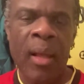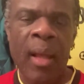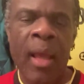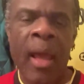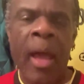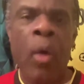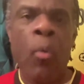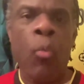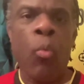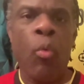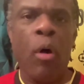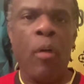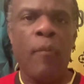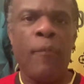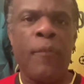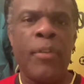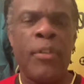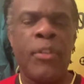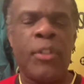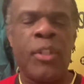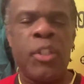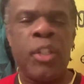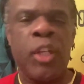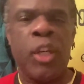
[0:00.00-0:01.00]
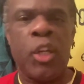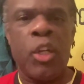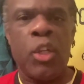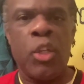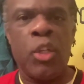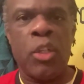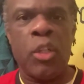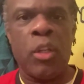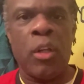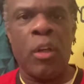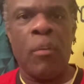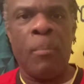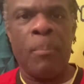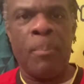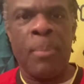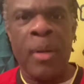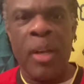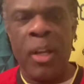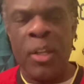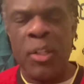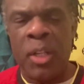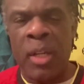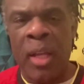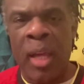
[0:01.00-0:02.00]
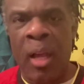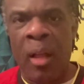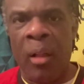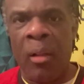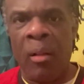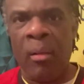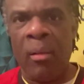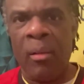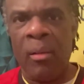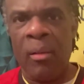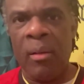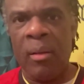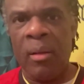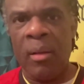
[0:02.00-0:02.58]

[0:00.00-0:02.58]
And Watford's decisions on personnel